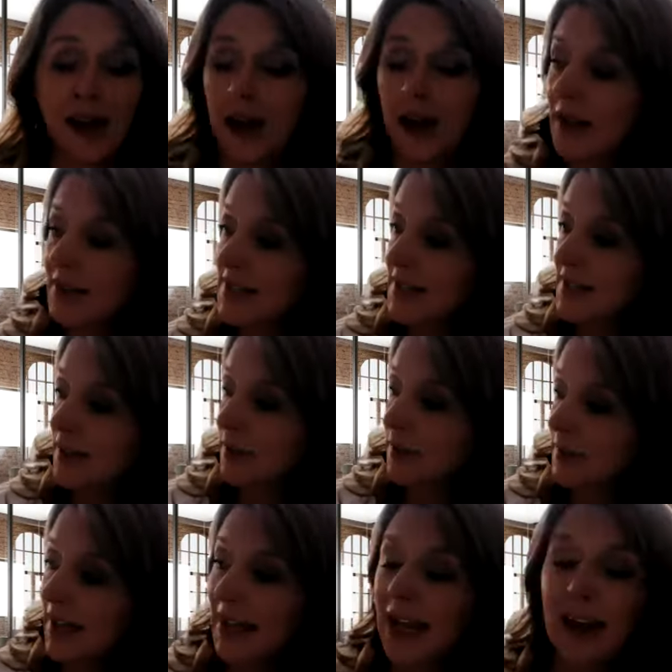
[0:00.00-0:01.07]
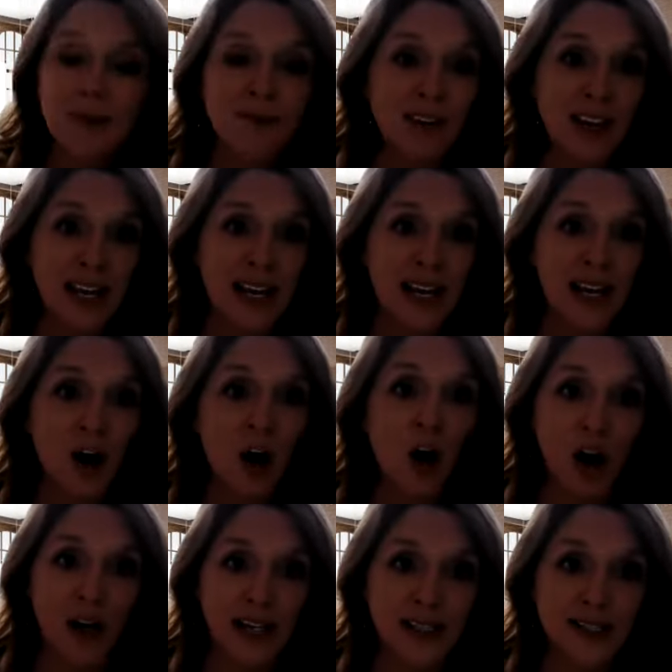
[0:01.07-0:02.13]
addendum V
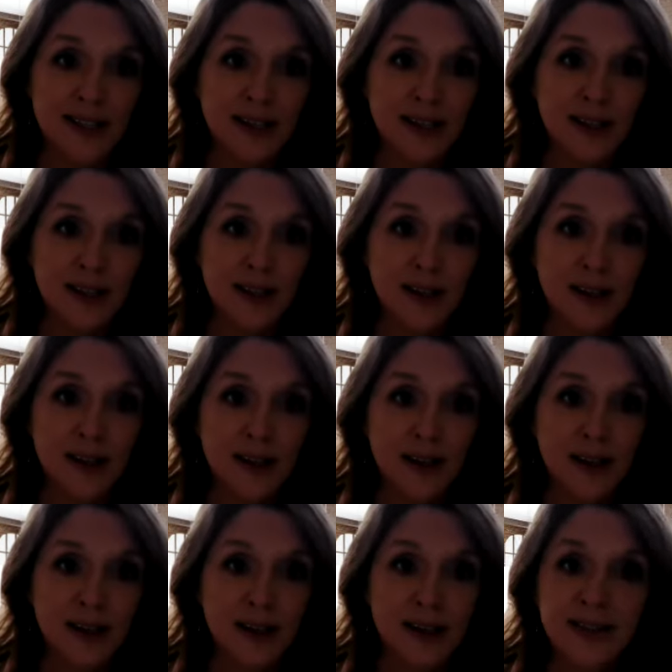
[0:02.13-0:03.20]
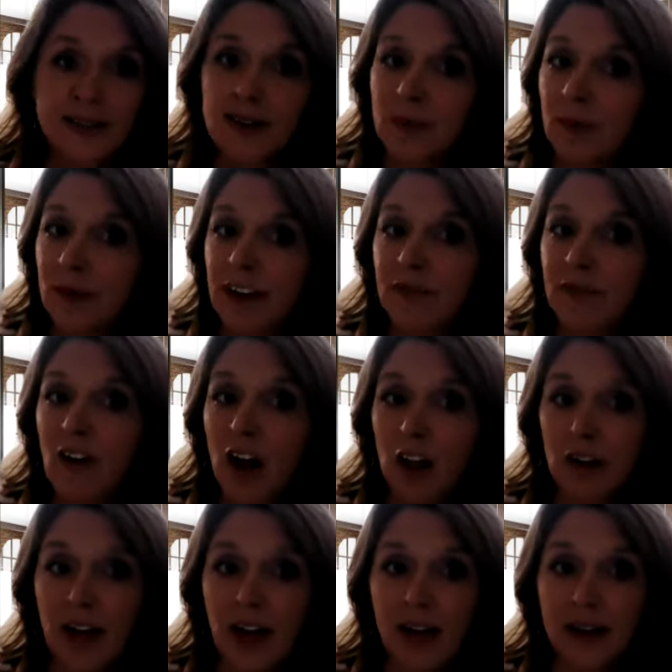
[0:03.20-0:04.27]
on it. Does everybody follow
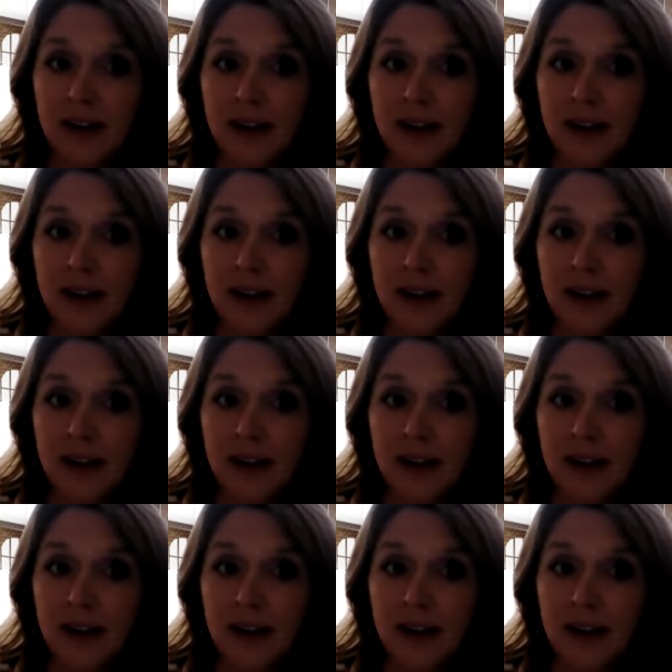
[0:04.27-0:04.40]
that?